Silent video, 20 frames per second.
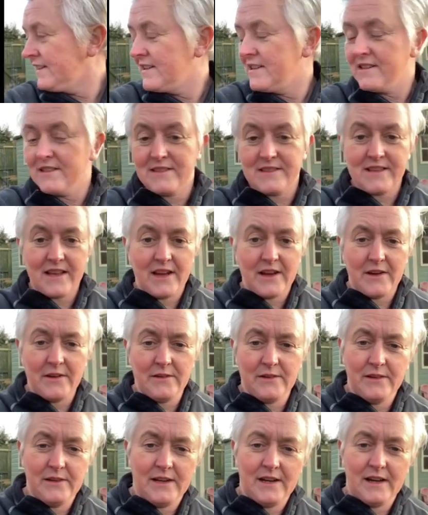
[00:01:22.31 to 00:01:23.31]
So
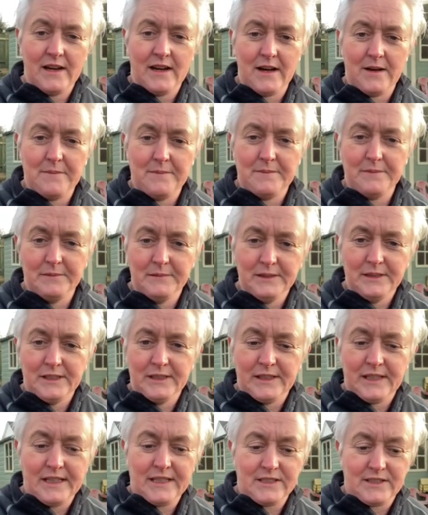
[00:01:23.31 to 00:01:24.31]

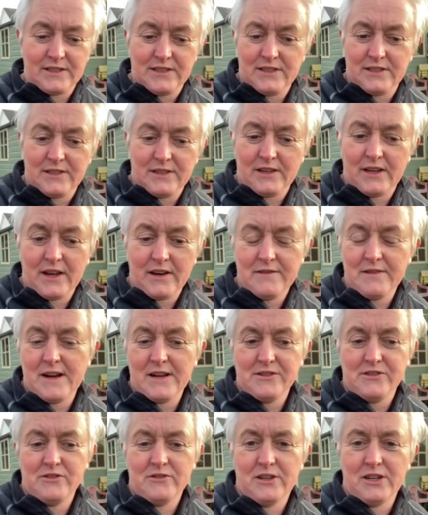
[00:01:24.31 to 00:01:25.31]
it's just to go
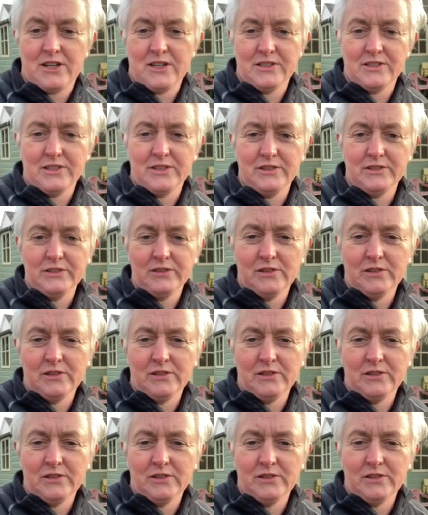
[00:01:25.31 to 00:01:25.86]
around your garden